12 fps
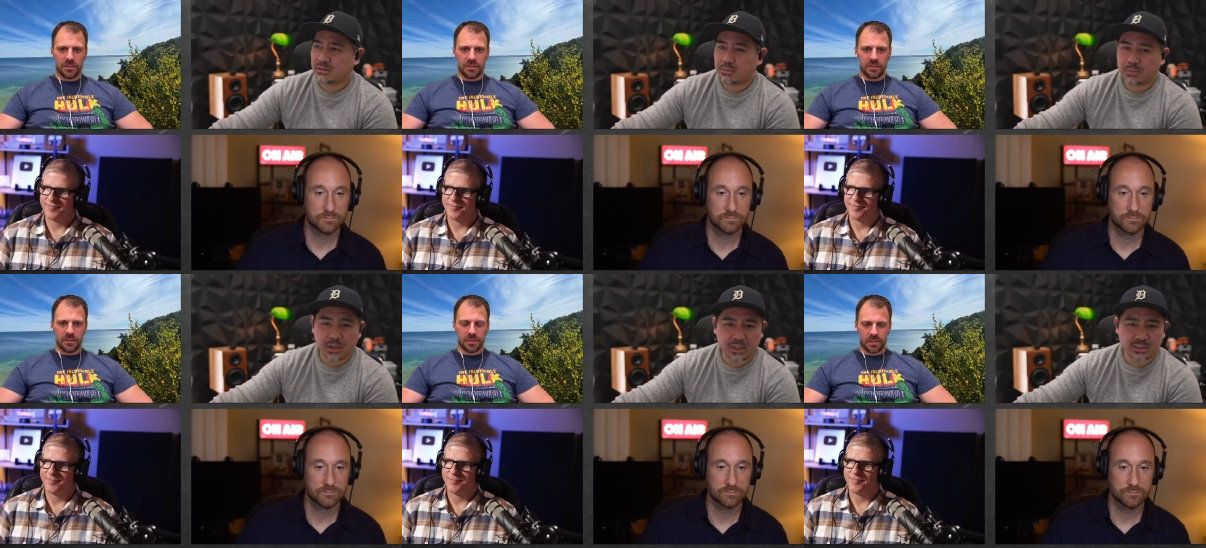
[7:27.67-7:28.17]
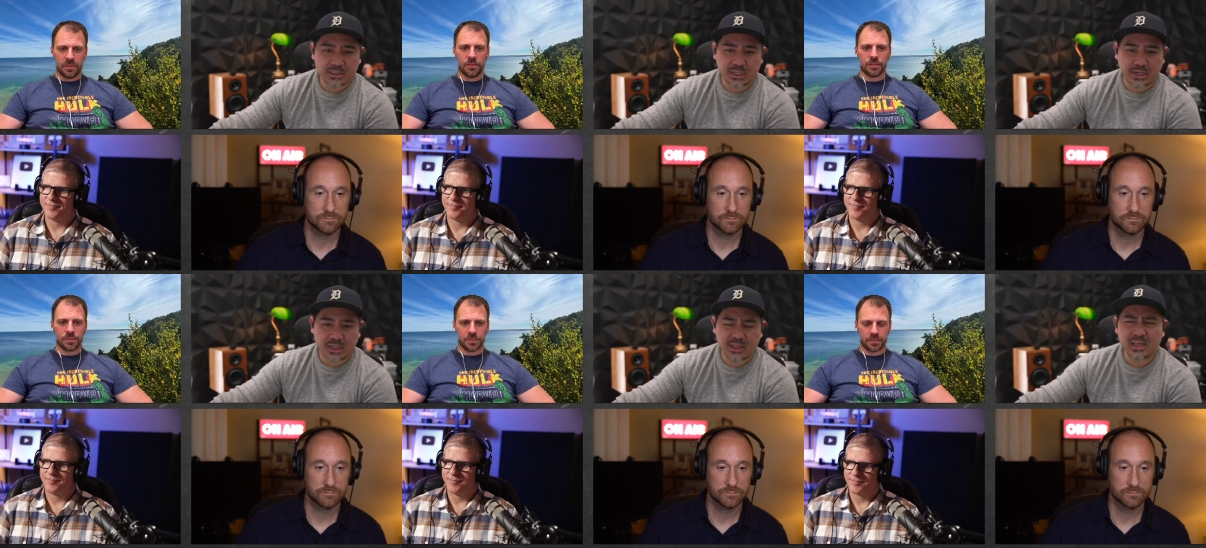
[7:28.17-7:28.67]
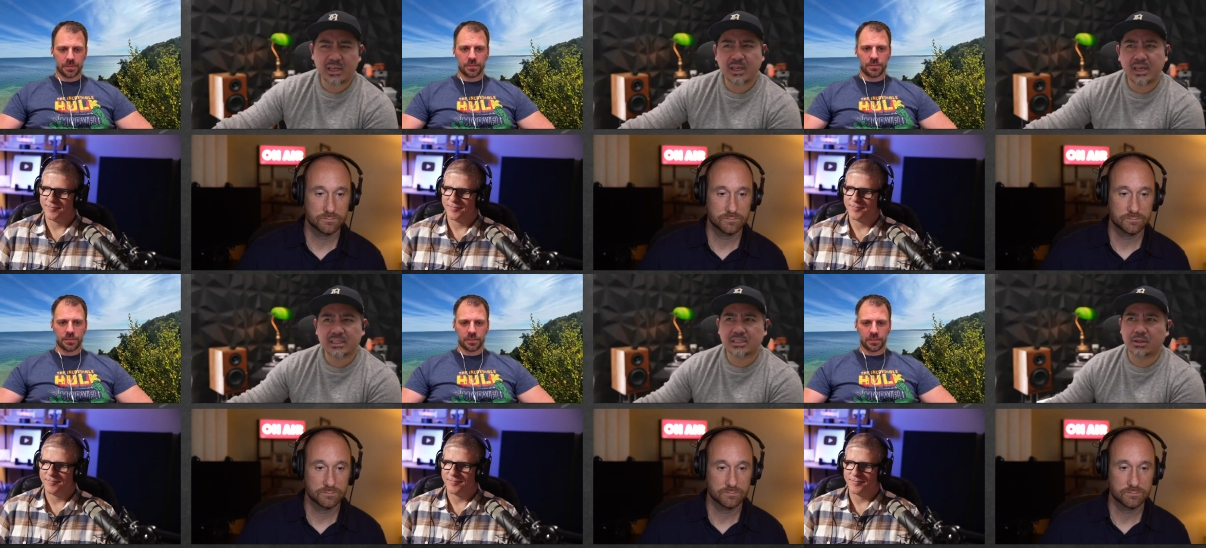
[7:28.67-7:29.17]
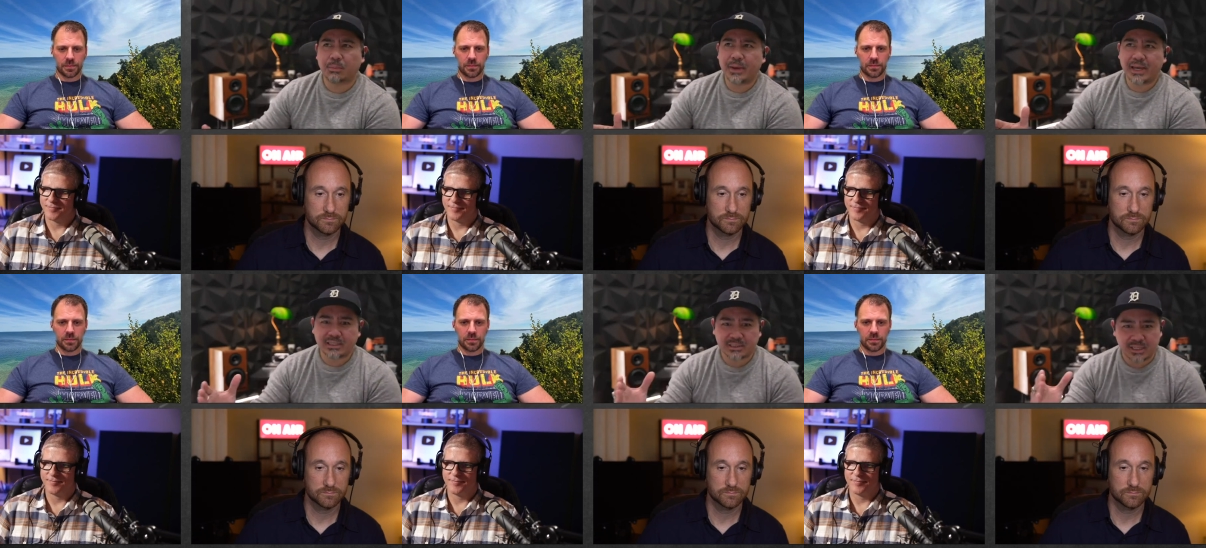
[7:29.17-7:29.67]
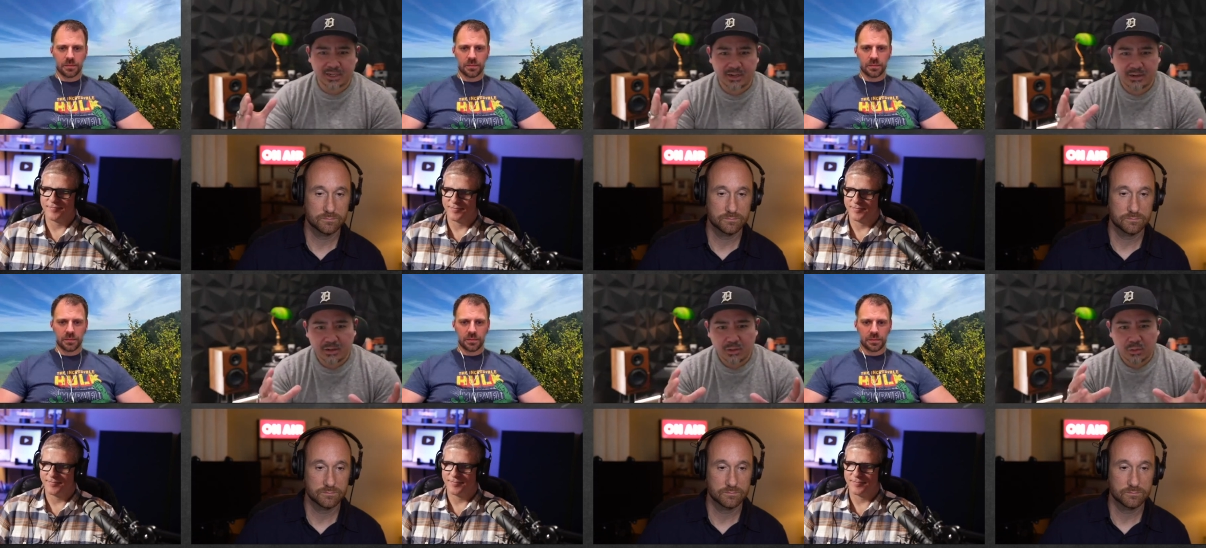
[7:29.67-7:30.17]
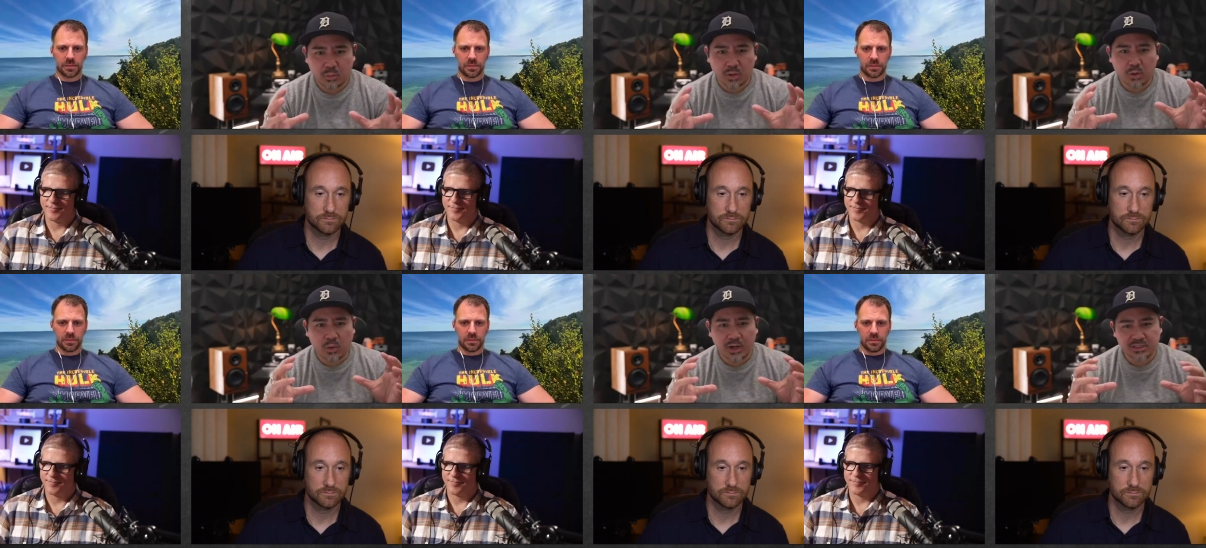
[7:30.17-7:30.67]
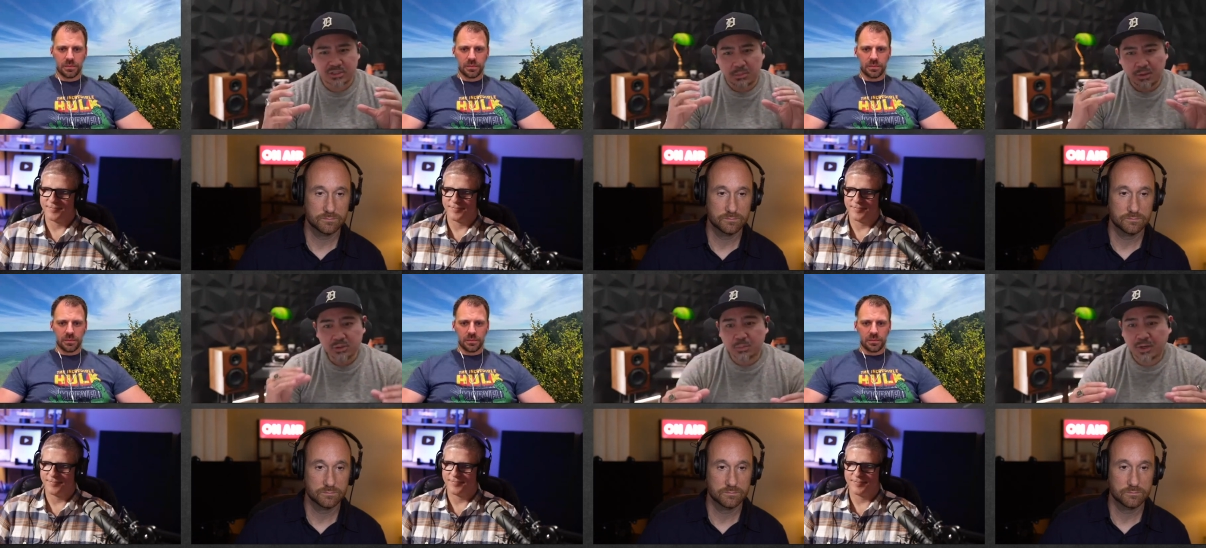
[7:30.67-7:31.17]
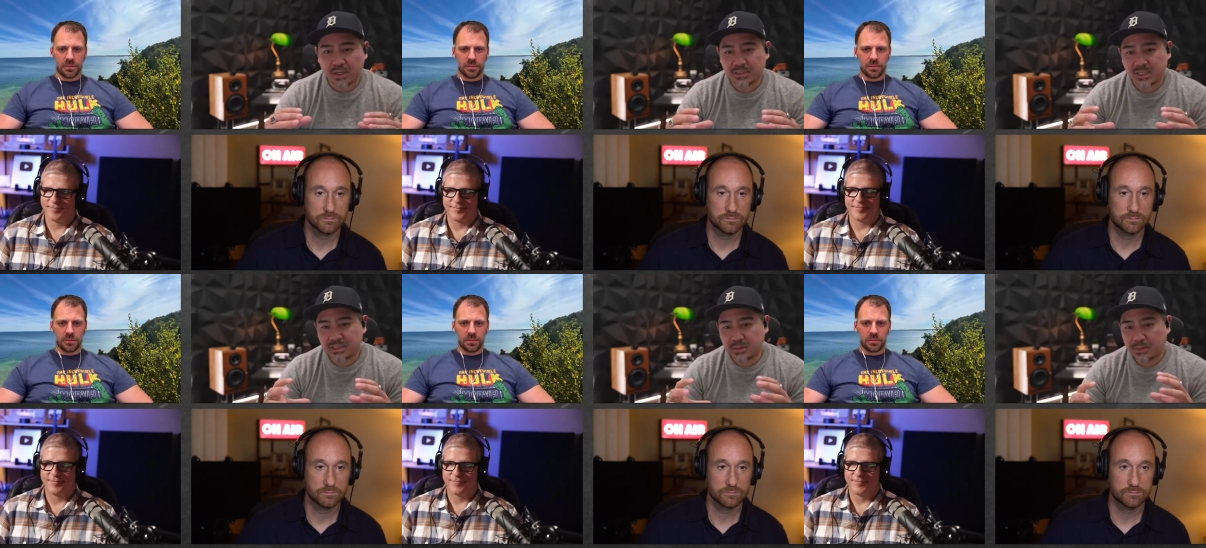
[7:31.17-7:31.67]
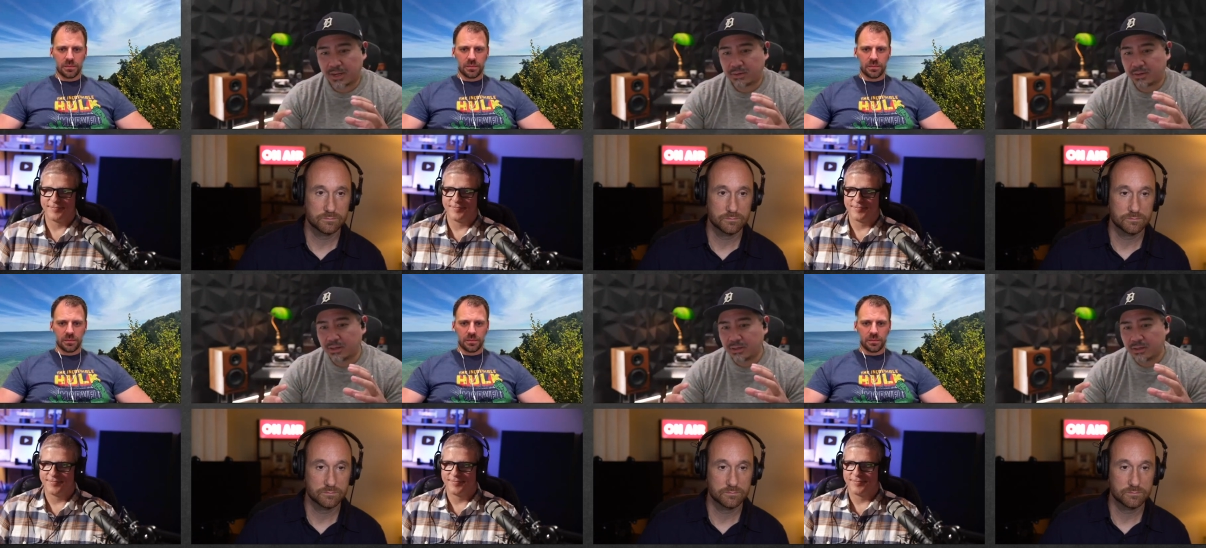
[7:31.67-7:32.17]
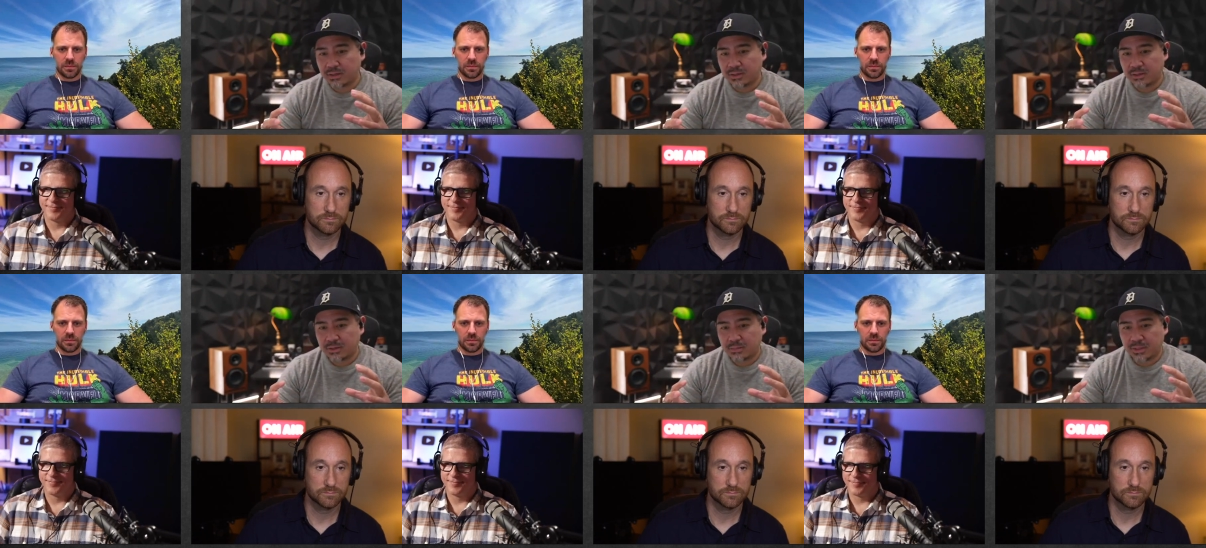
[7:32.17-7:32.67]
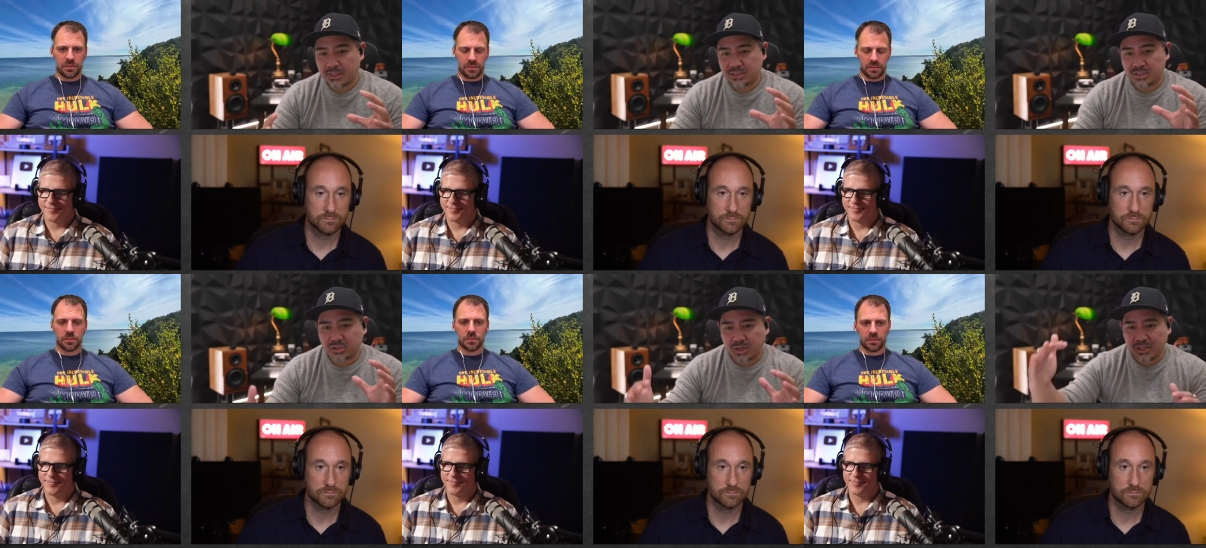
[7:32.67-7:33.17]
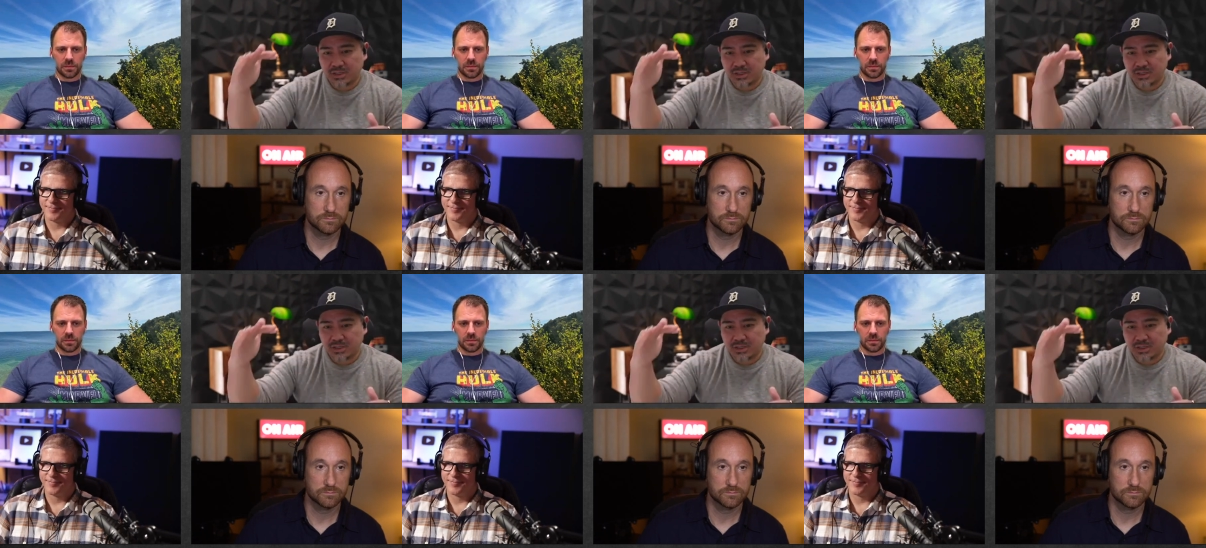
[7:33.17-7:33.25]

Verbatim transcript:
Speaker 1: parts. And I think it's the base that requires the most processing power because they're trying to